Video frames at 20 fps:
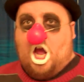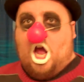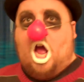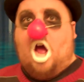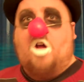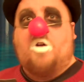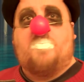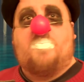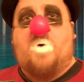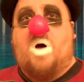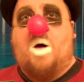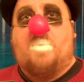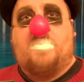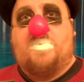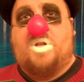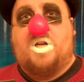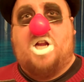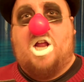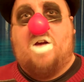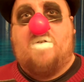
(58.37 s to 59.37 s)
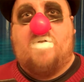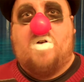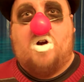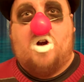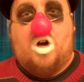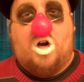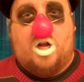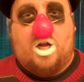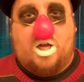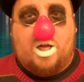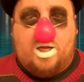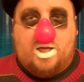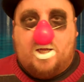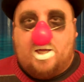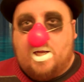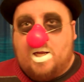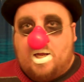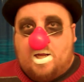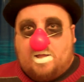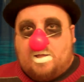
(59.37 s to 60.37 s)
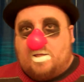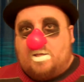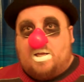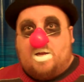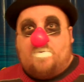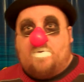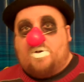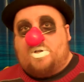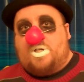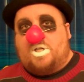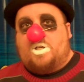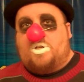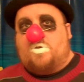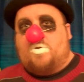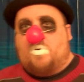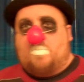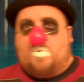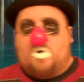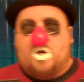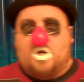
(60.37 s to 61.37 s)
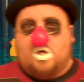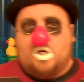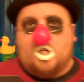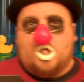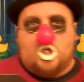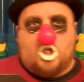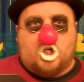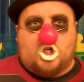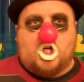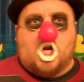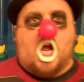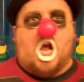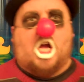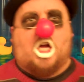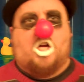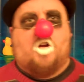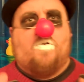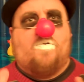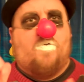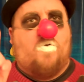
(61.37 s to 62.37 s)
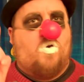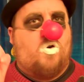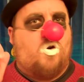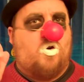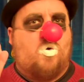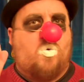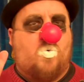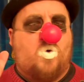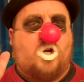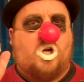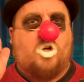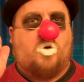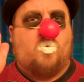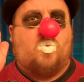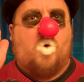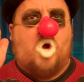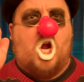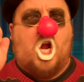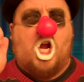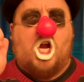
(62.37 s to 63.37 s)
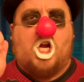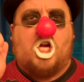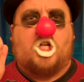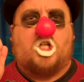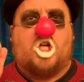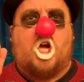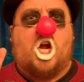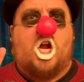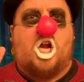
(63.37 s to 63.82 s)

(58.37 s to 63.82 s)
out popped the devil. The devil says to him, Jack, for your wicked ways